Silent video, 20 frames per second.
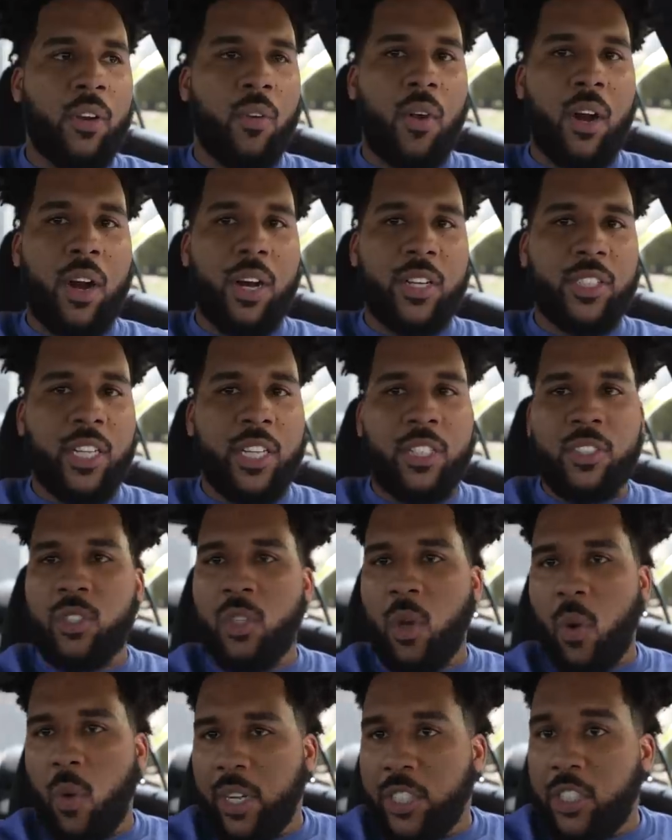garage, and
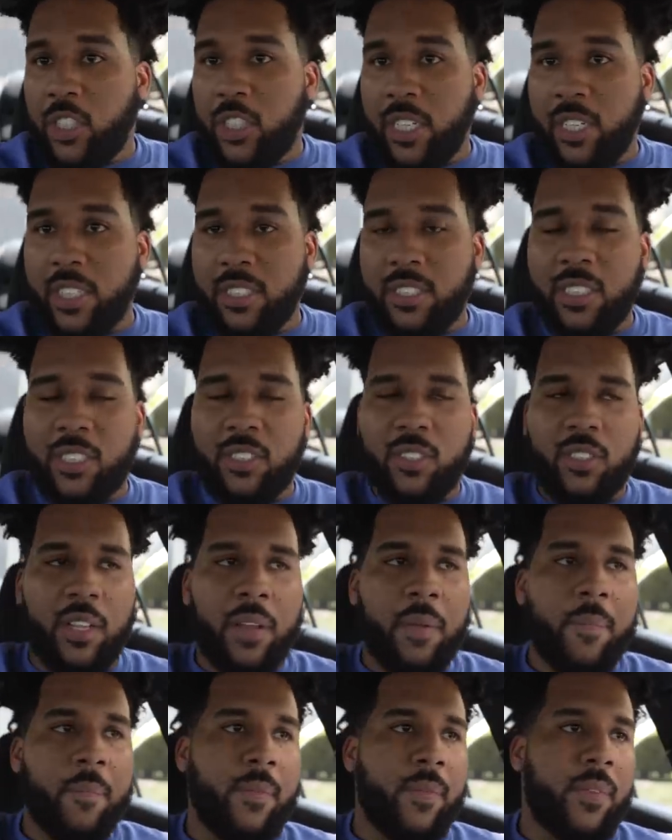stole his shit
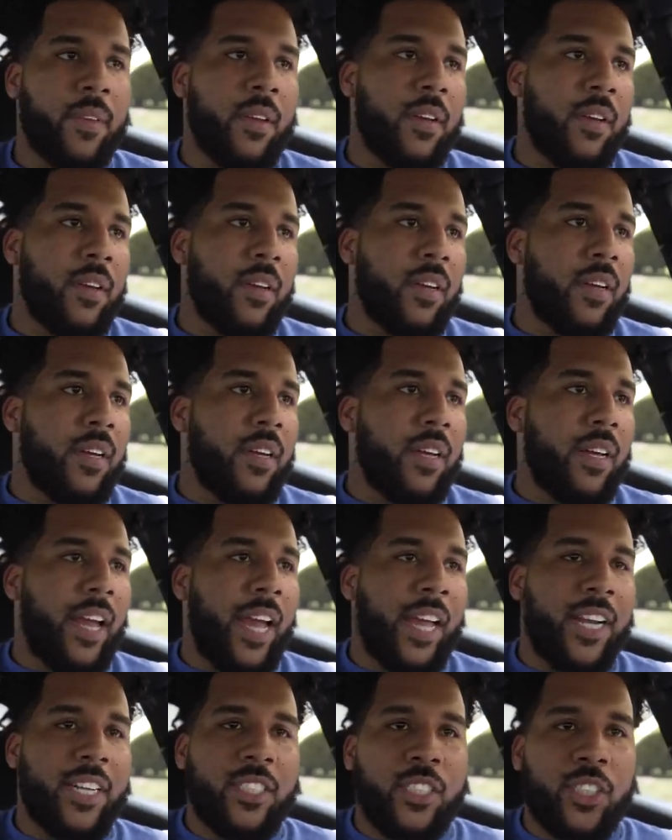essentially.
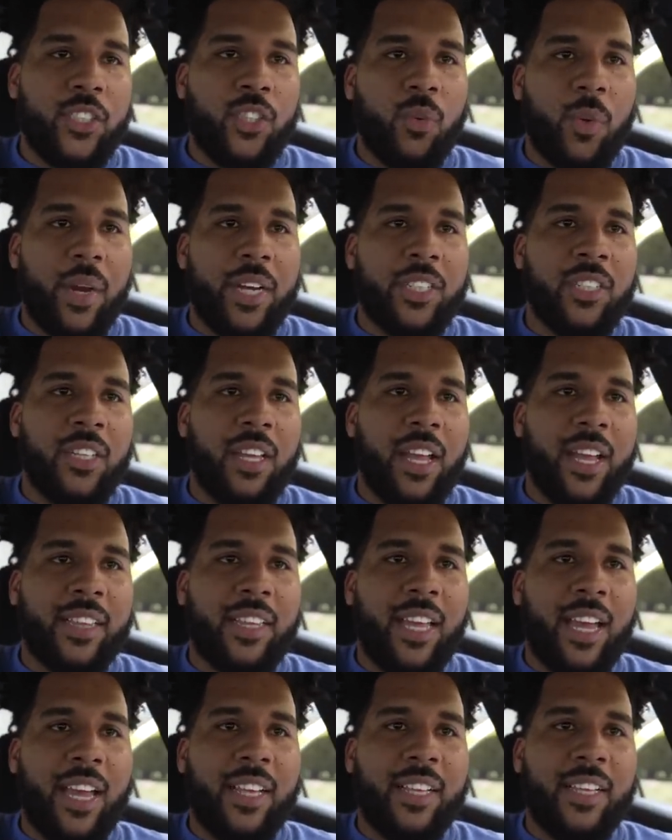In a situation like
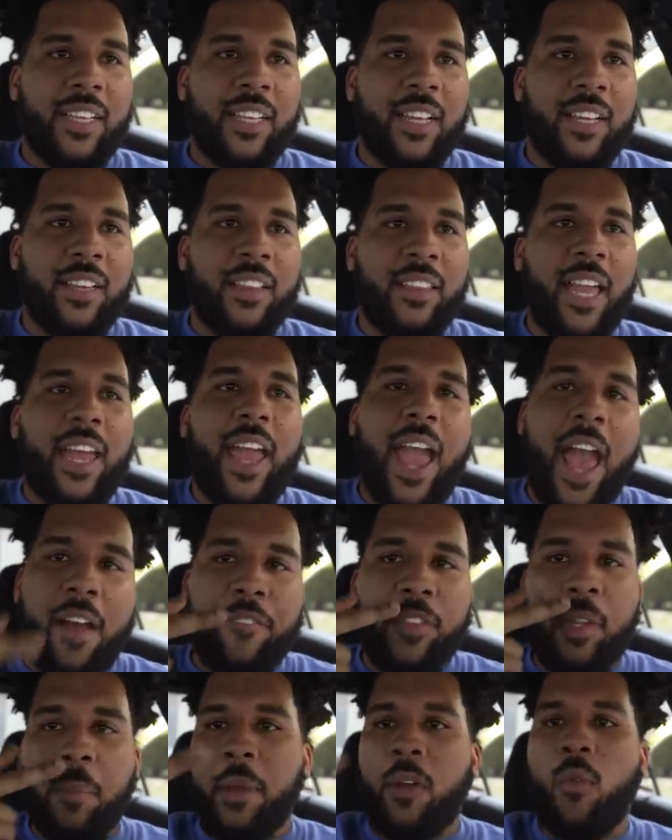that, they
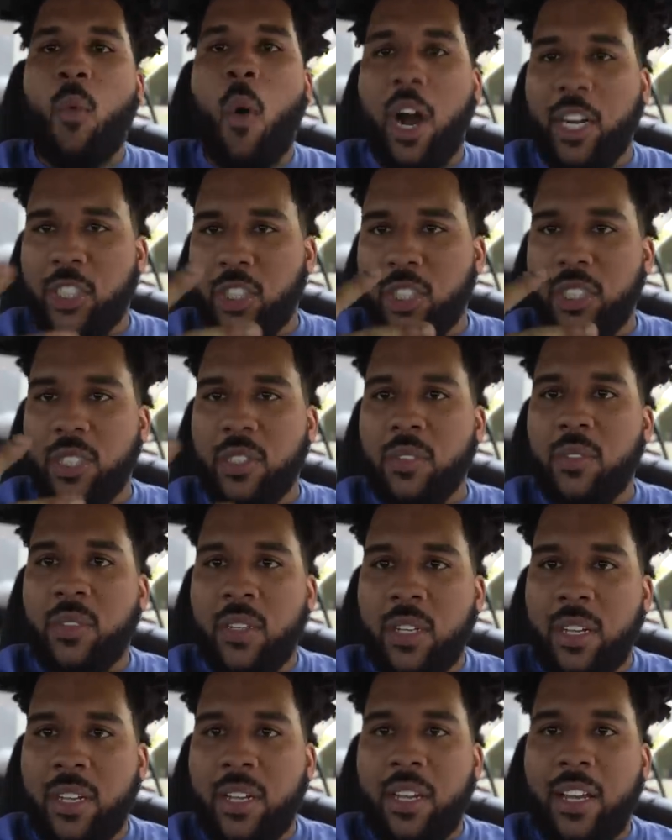have to be watching you.
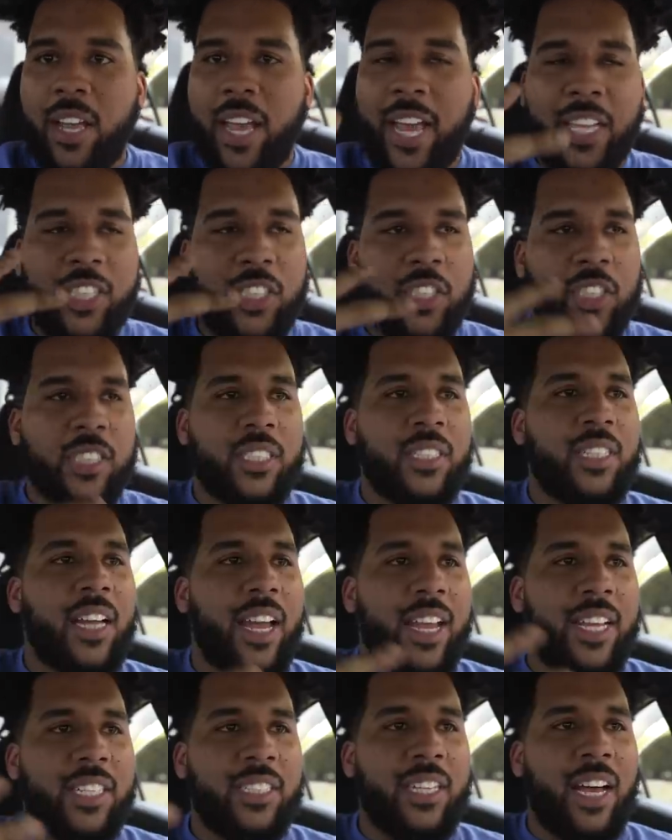It's just
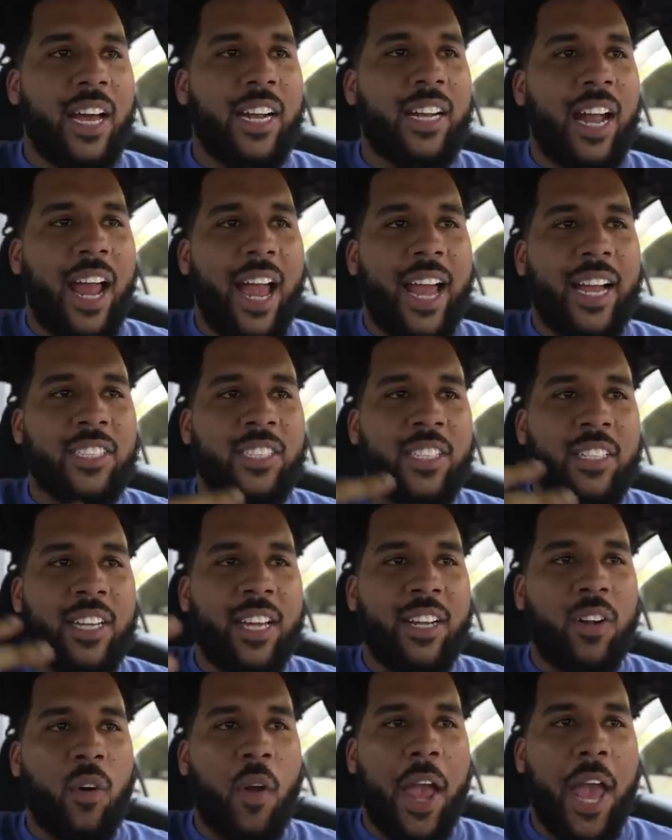not it's not an
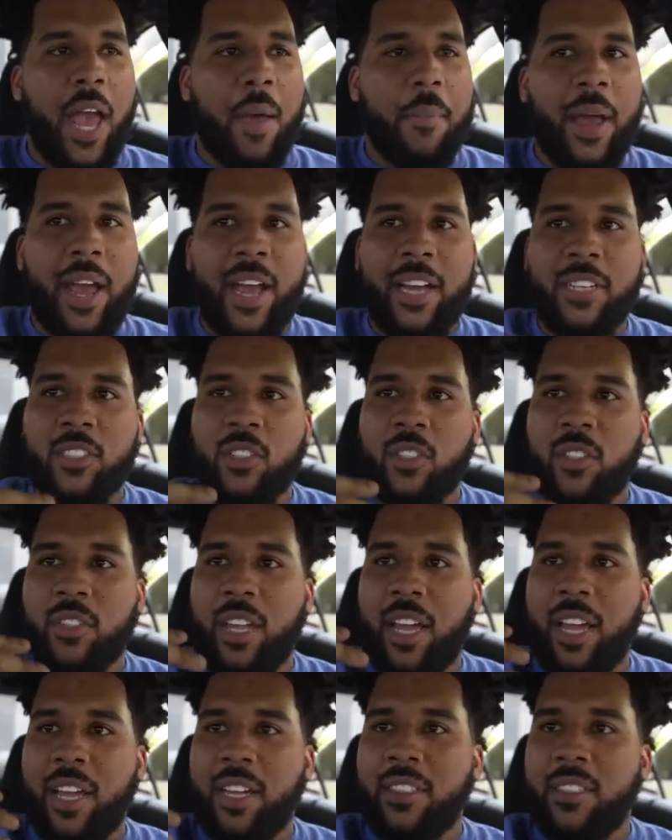accident or haphazard
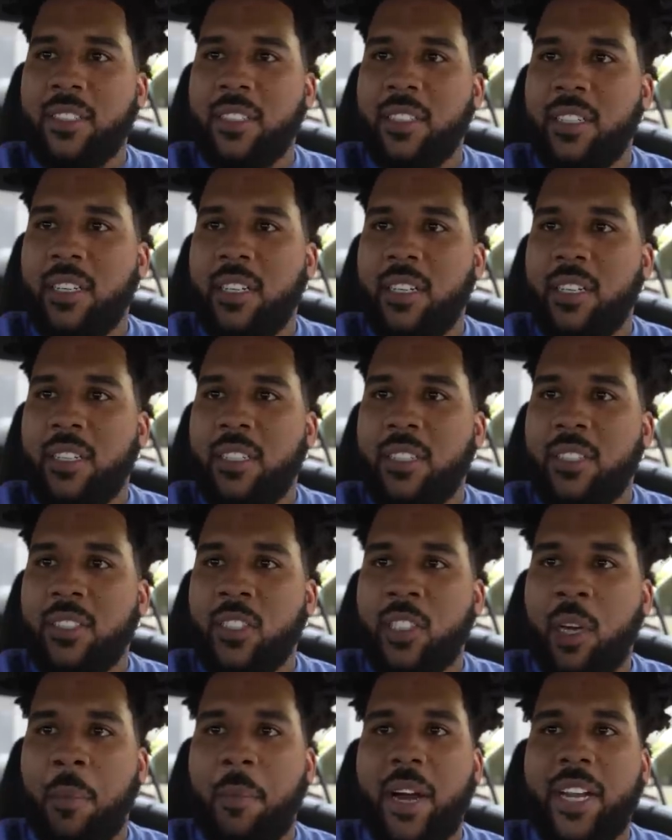that
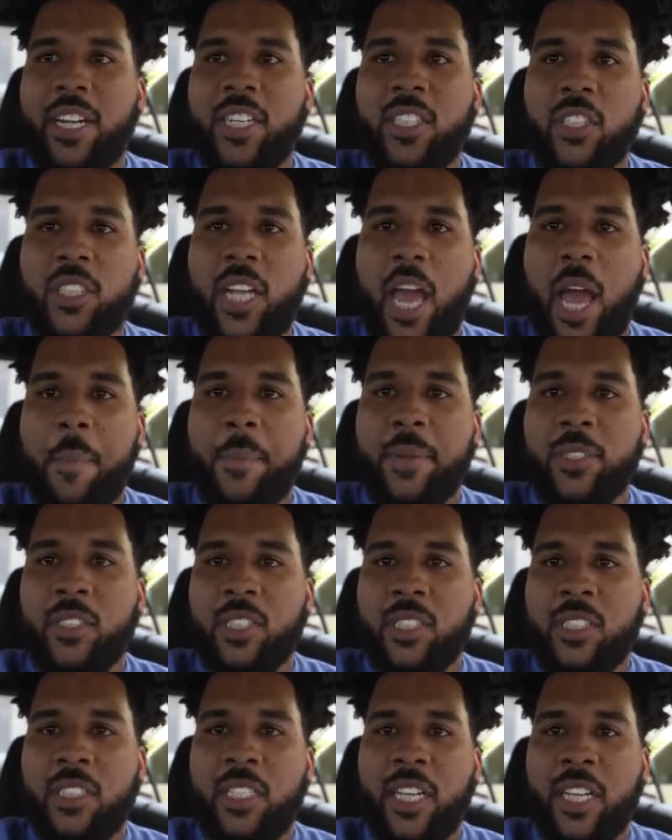somebody just happens
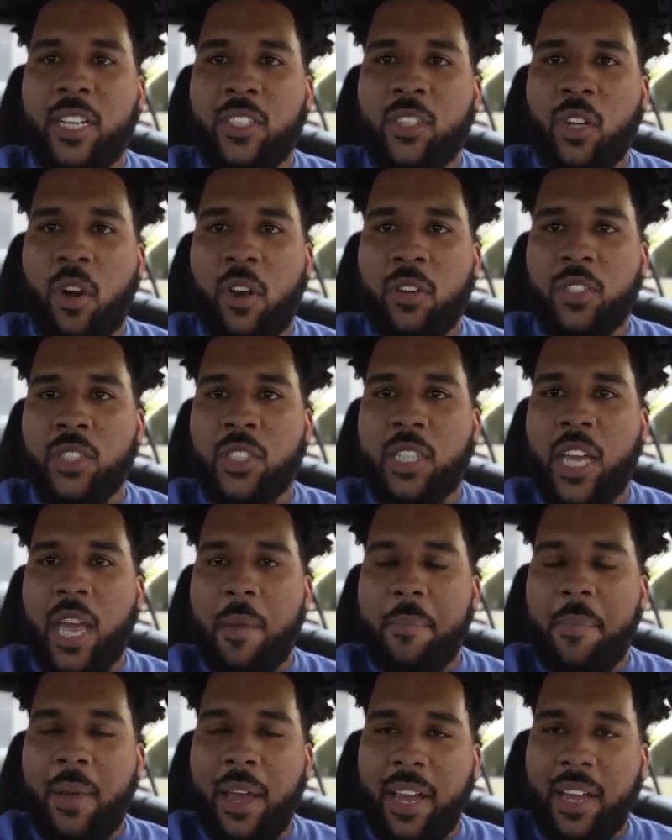to see a Charger
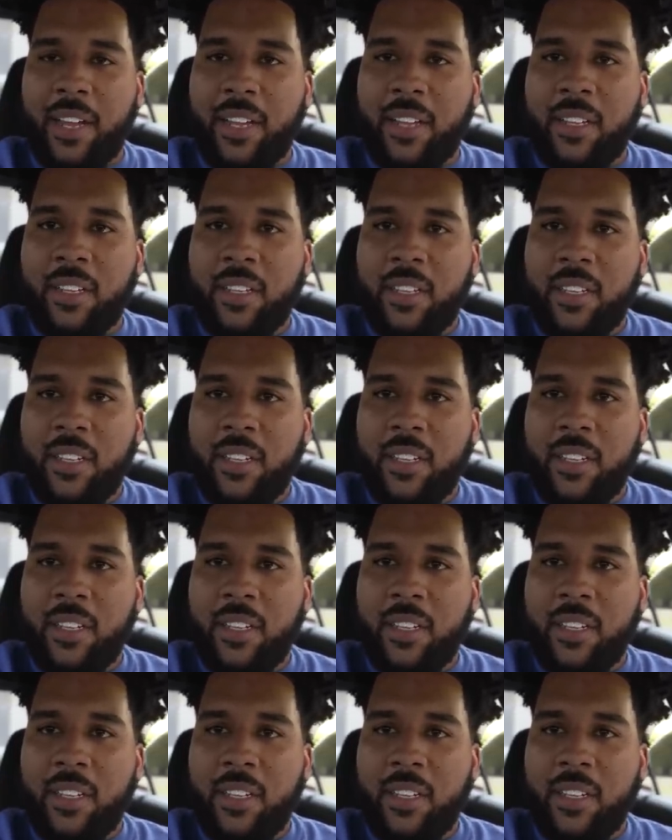Scat Pack